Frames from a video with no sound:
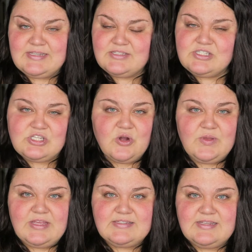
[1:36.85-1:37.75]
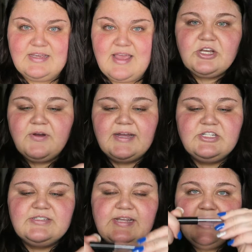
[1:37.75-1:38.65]
It's so easy. So I
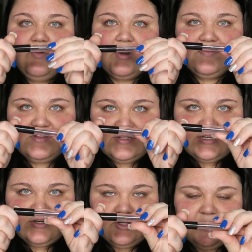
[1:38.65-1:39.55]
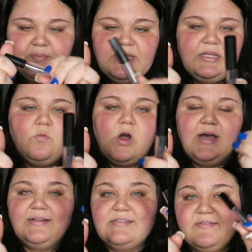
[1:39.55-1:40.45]
just take one of the little mini
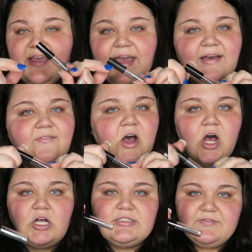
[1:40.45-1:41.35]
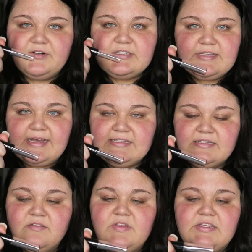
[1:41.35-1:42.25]
wands. They have all different
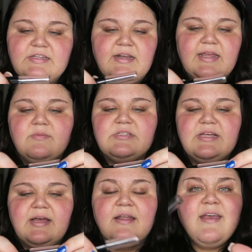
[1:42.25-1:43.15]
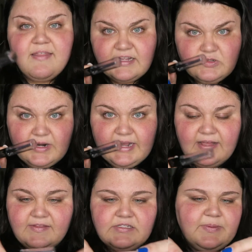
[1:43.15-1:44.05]
sizes of these on Amazon. That's where I
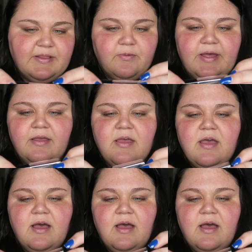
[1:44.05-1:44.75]
got these, by the way.